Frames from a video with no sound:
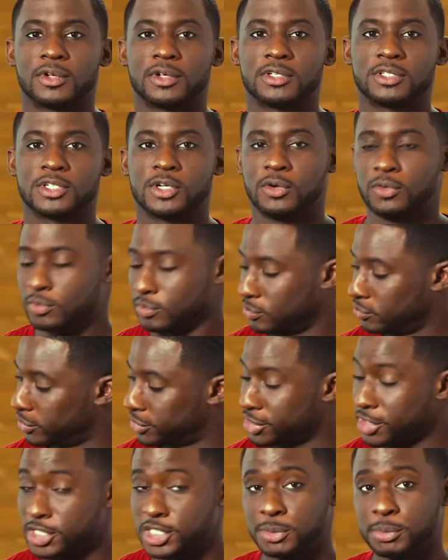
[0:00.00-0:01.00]
So
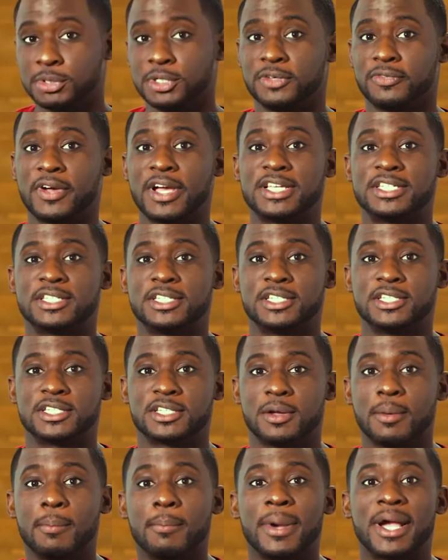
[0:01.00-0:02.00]
rechargeable devices
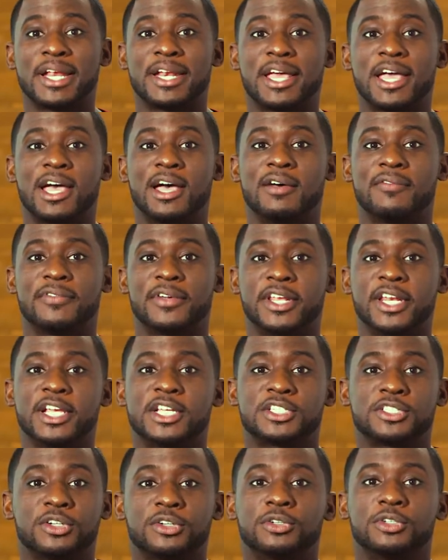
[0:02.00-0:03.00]
might have an
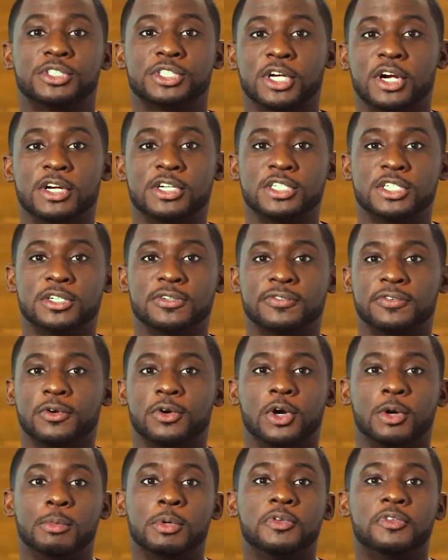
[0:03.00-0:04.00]
external charger for
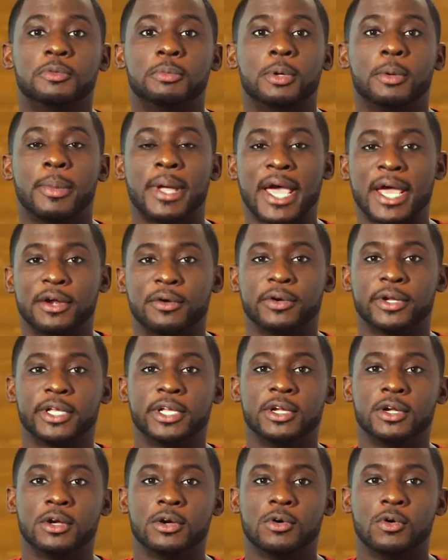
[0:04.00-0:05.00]
a removable battery,
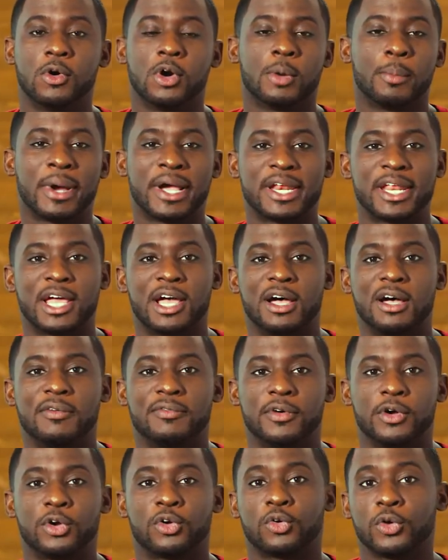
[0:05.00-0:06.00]
or might have
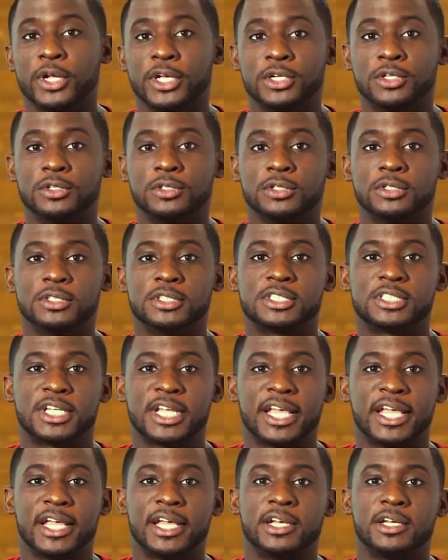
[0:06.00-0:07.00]
a cradle,
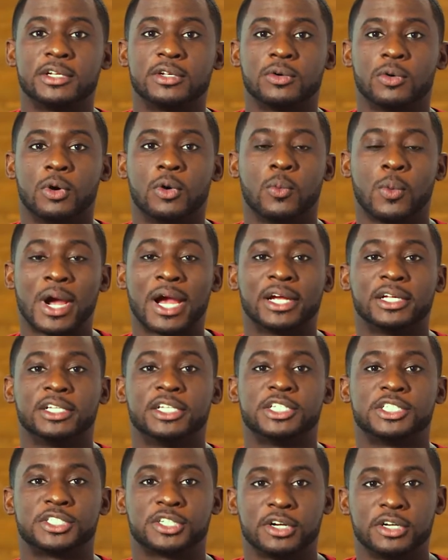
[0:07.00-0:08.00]
stand, or
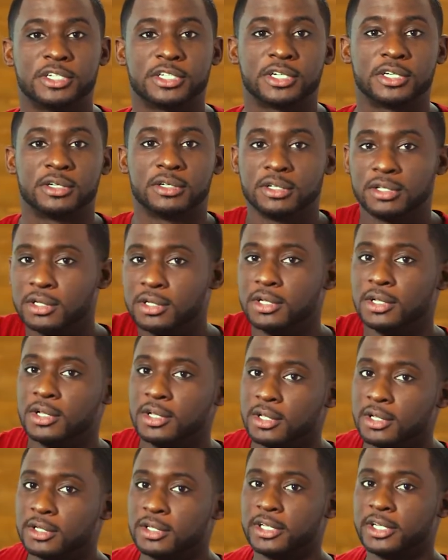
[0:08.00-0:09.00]
wireless charger.
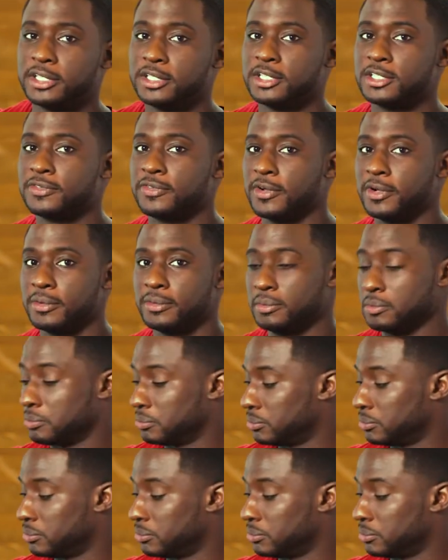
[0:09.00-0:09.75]
Look at this phone.